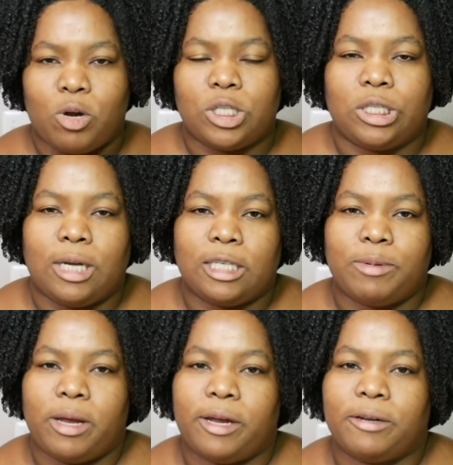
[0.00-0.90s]
moisturize
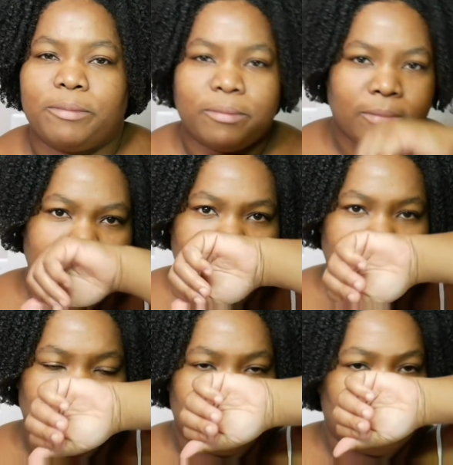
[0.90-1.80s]
my hair.
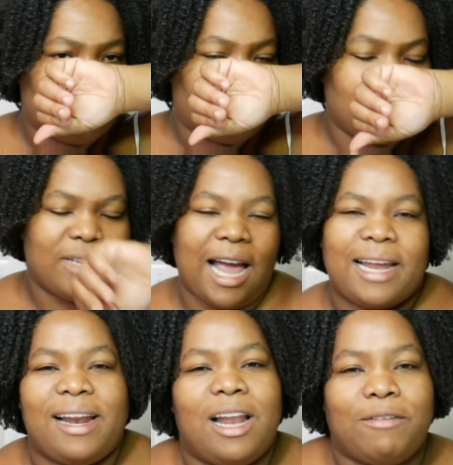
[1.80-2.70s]

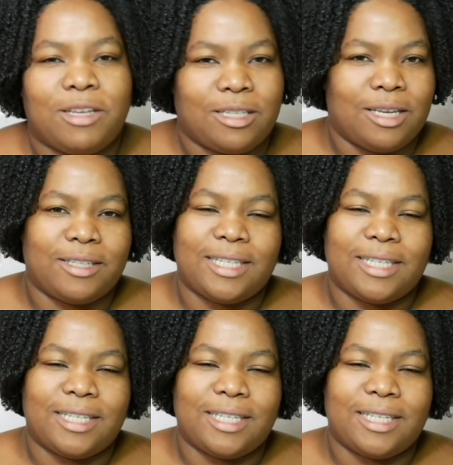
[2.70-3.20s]
I love this, the